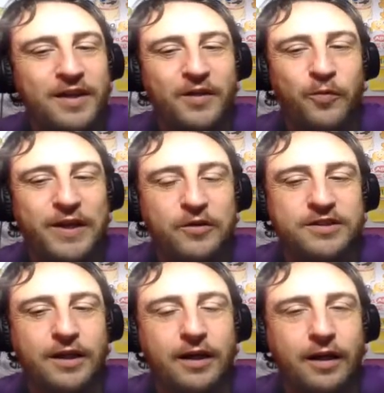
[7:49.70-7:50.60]
we looked
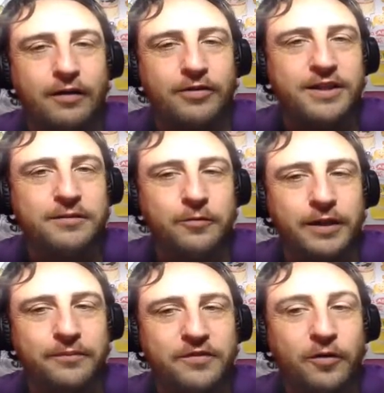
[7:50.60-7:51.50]
at Clara, didn't
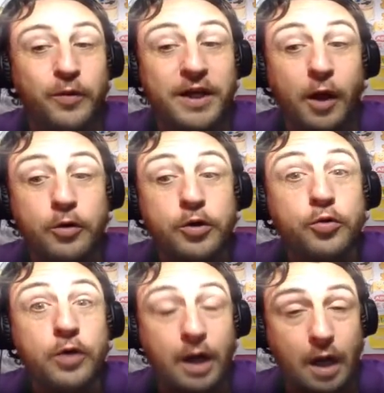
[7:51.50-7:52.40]
we? So we know who
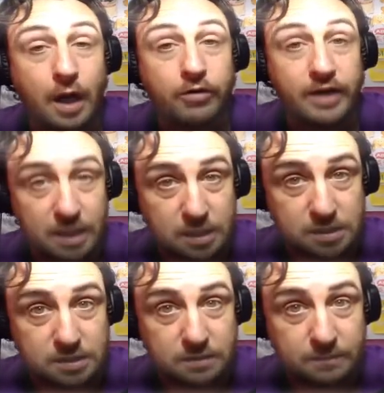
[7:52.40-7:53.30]
Clara
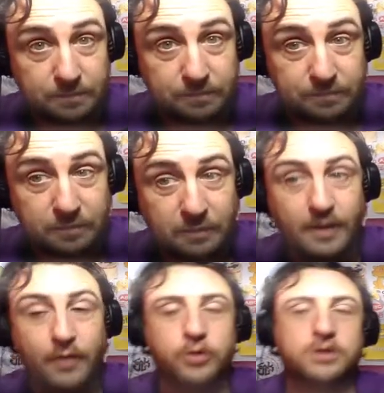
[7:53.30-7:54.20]
is. What's